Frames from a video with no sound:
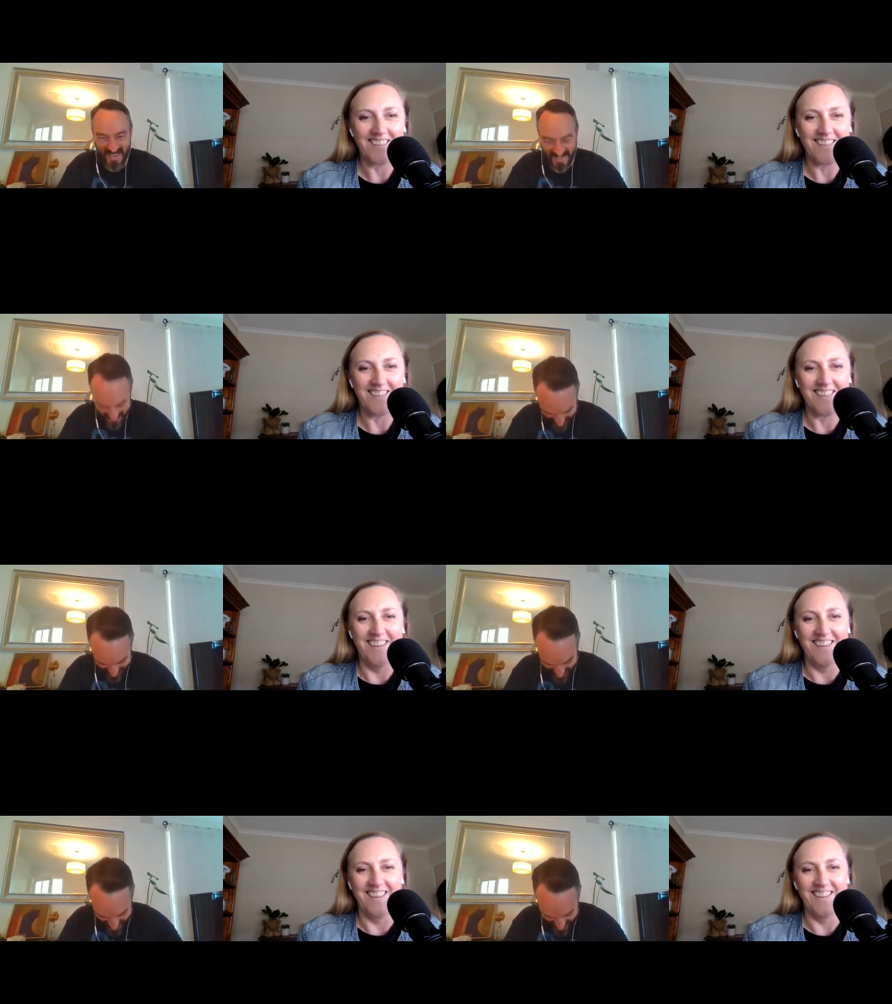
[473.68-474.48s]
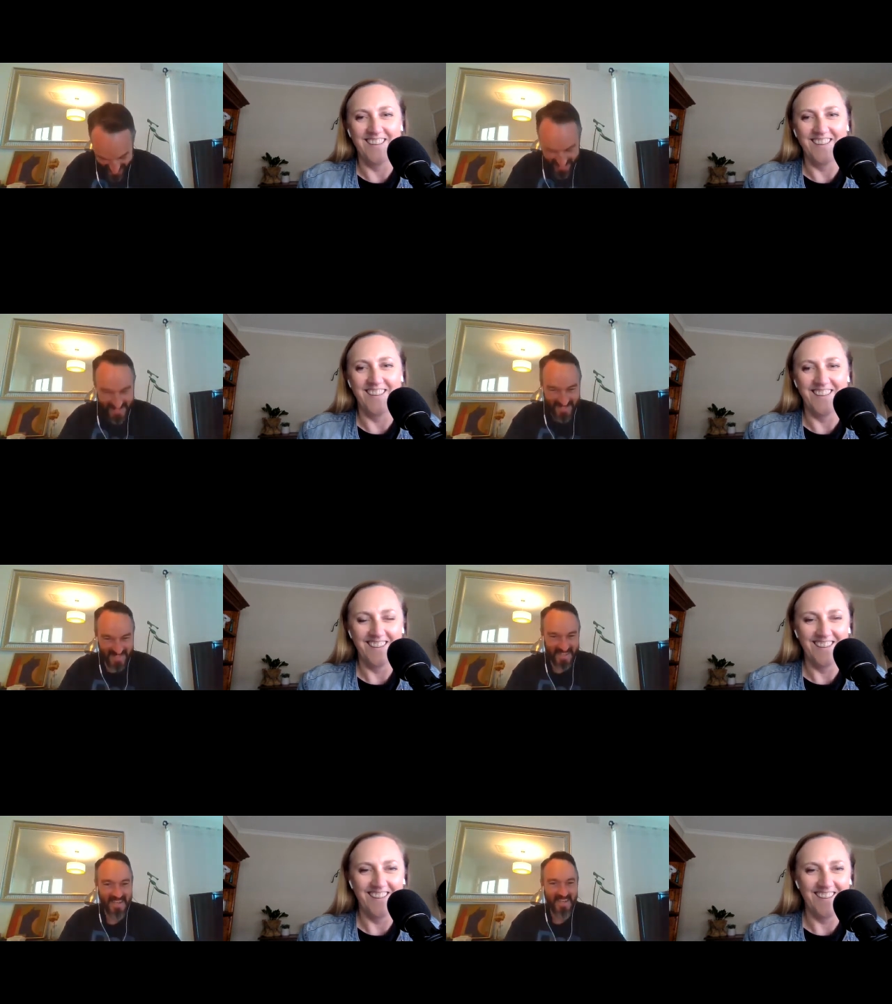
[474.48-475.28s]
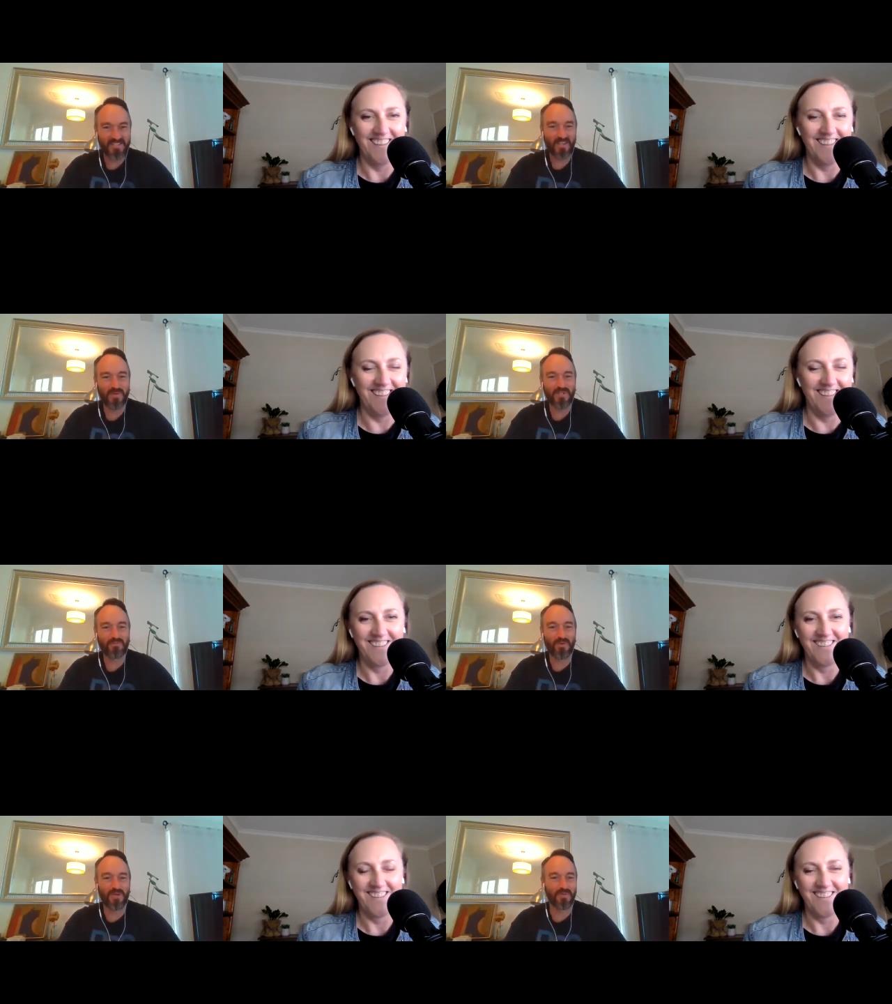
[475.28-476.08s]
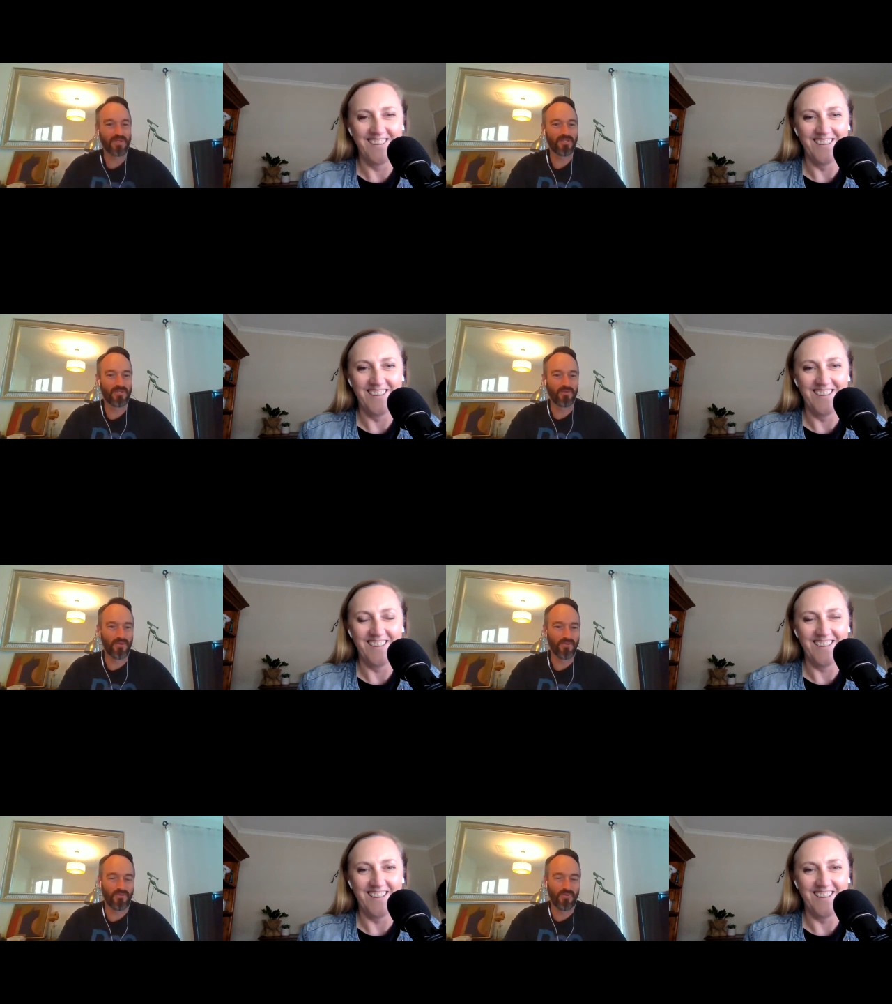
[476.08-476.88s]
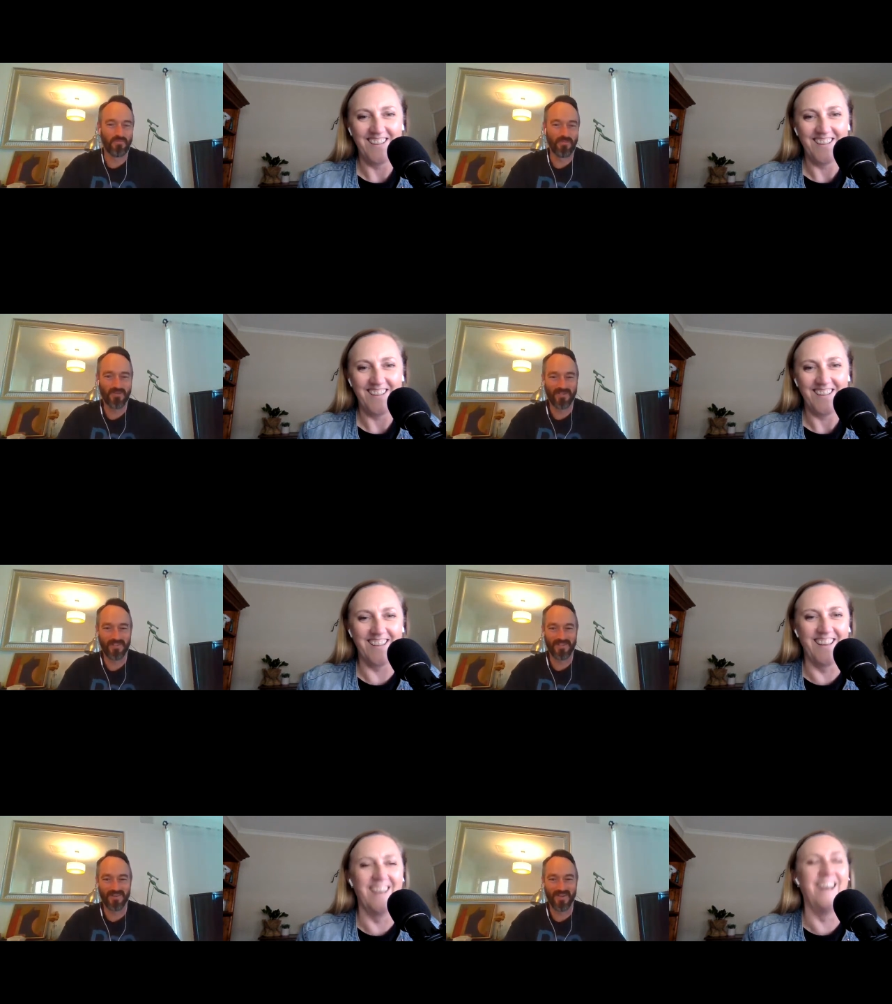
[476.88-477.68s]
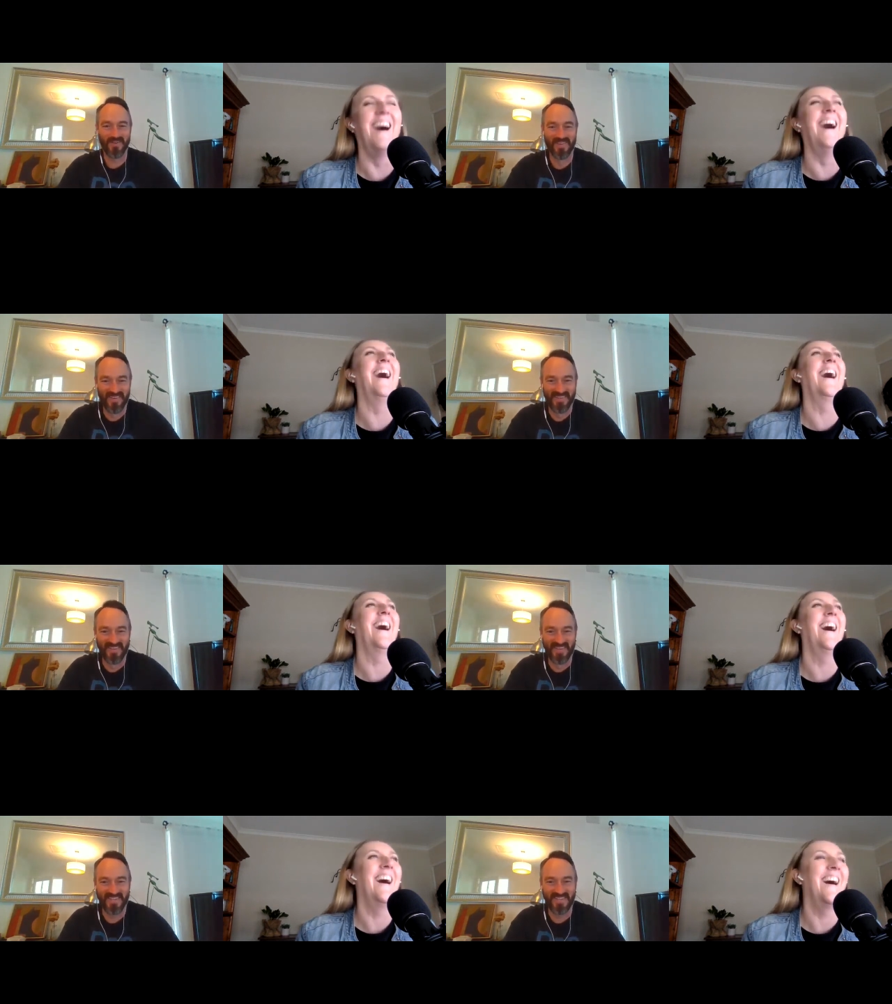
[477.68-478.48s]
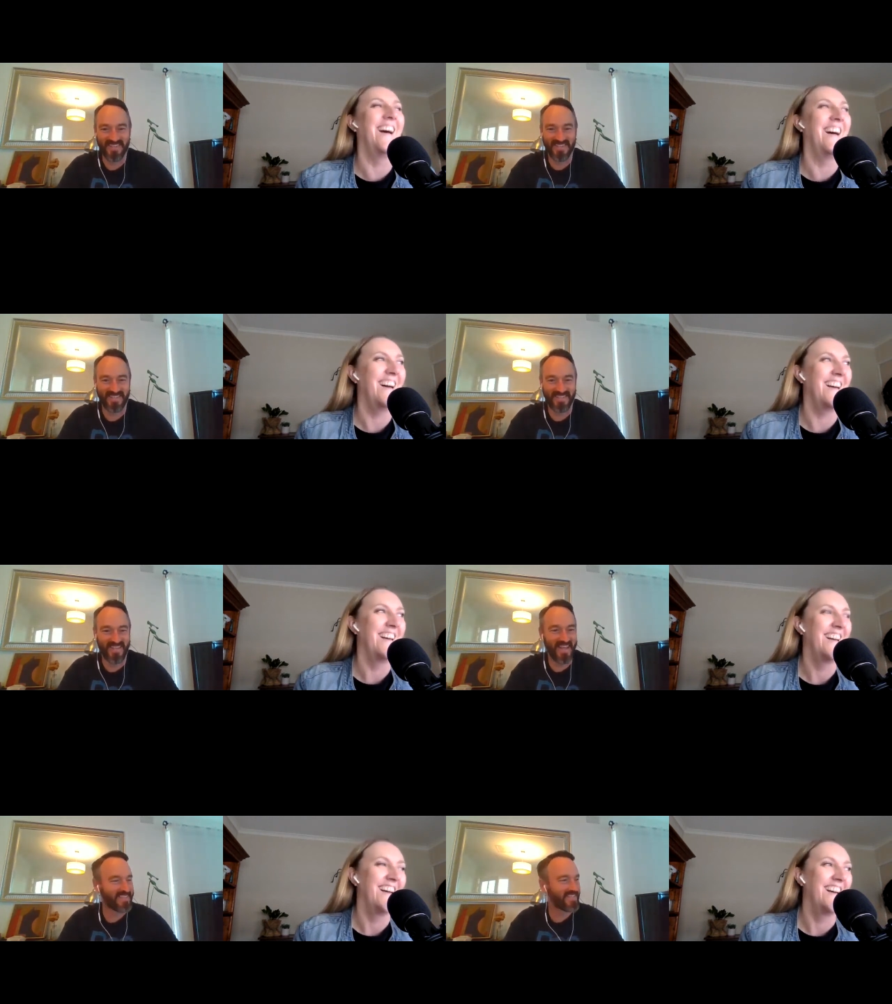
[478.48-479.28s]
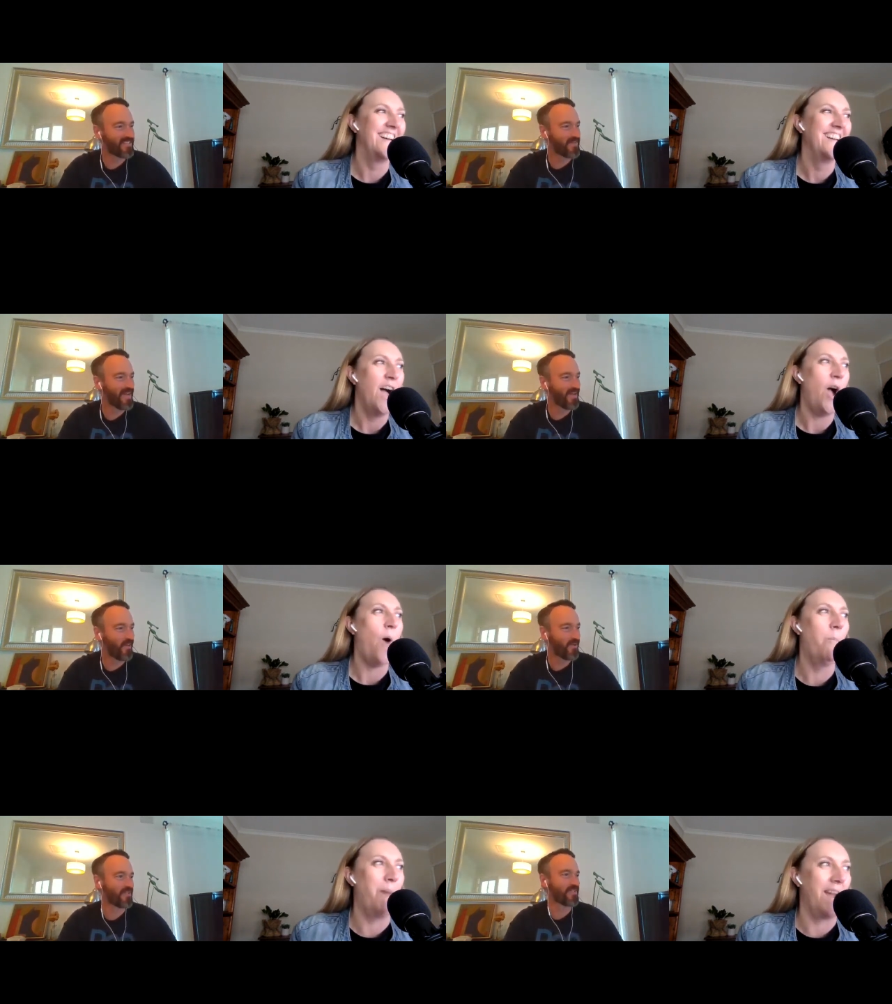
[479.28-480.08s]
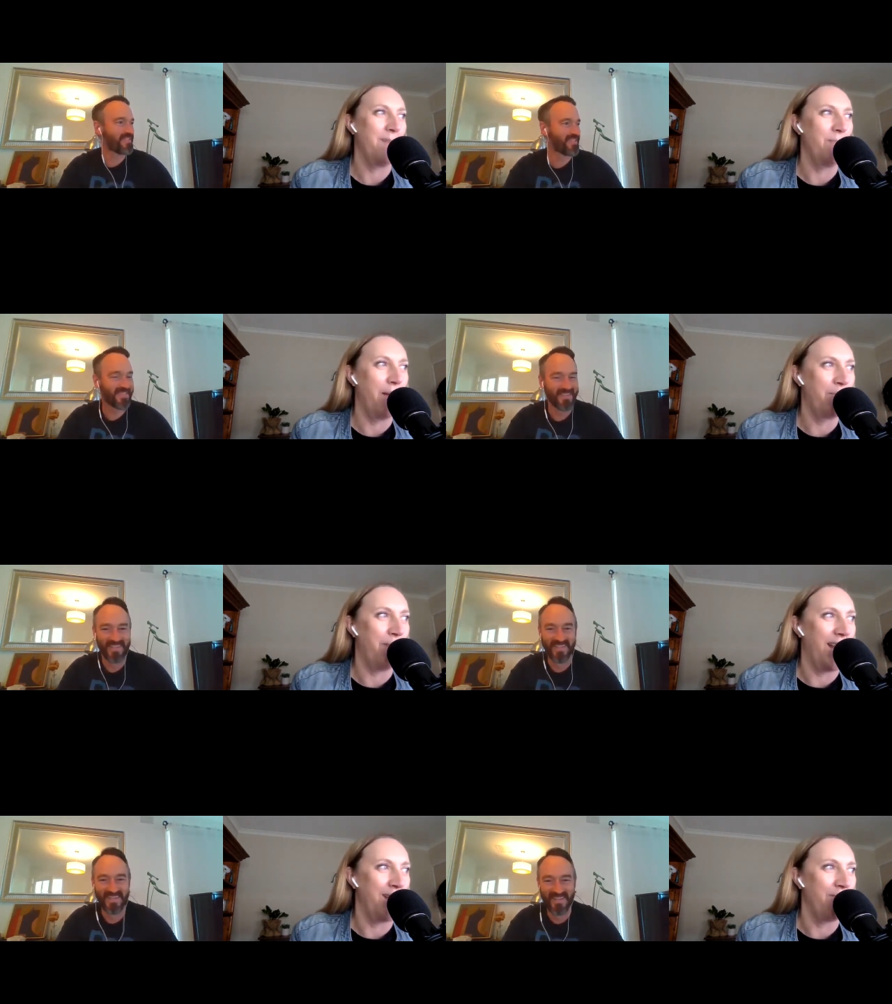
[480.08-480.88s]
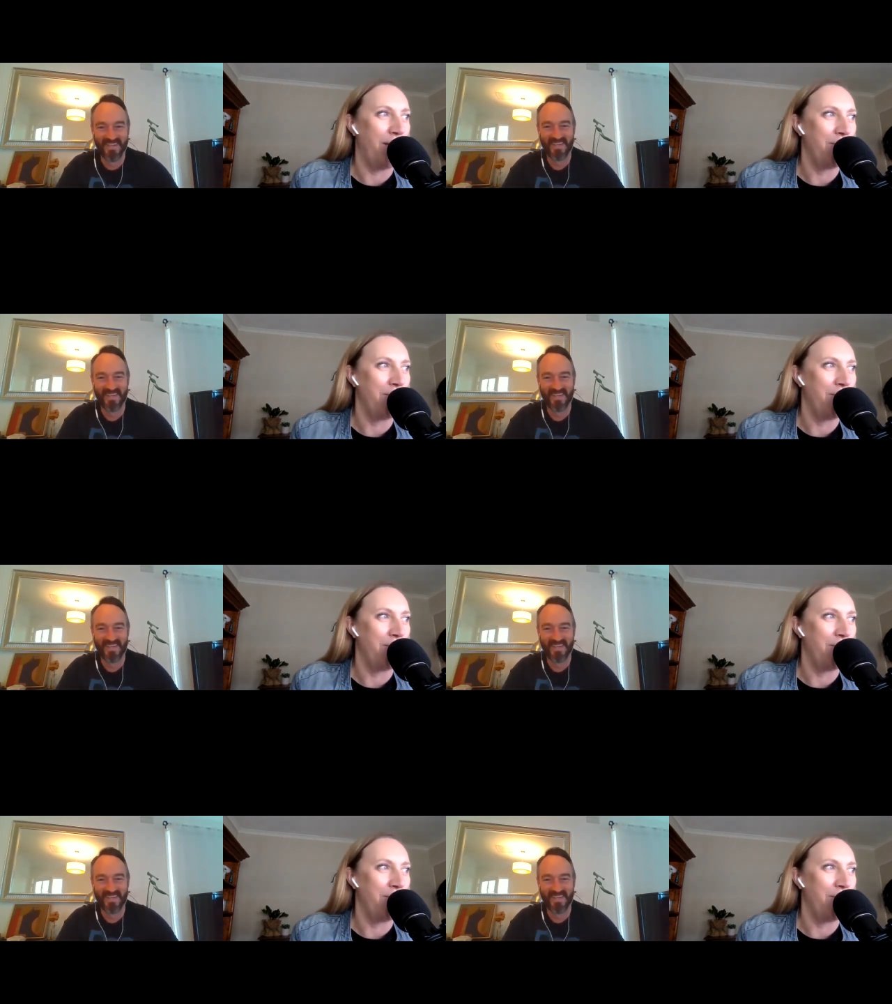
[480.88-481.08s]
Speaker 1: yes, yes. So we just put him in a school uniform most of the time. he just dances around. Oh,
Speaker 2: baby, baby,